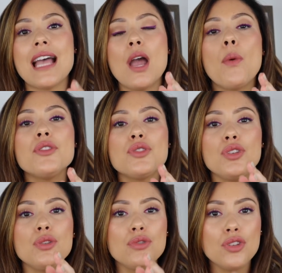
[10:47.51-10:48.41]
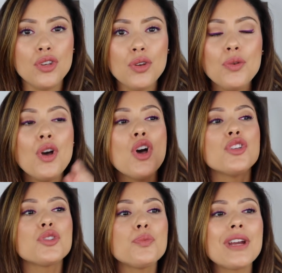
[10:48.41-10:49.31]
I want to use you
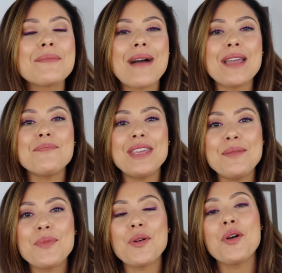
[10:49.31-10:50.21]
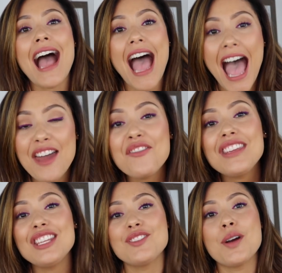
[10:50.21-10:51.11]
to bring my people out of
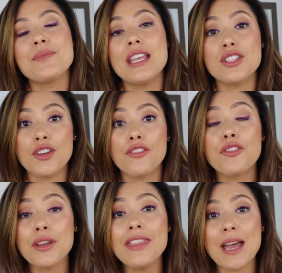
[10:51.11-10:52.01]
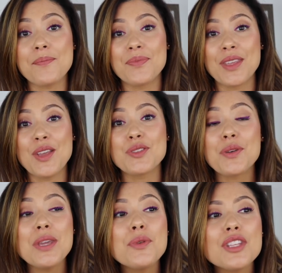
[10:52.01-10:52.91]
Egypt and to free them. So
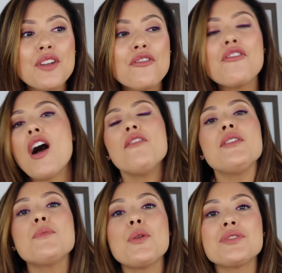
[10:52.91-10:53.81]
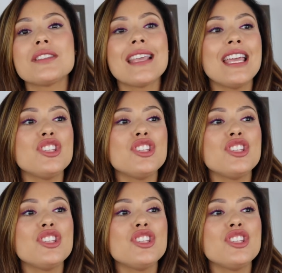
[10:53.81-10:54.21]
he was involving Moses.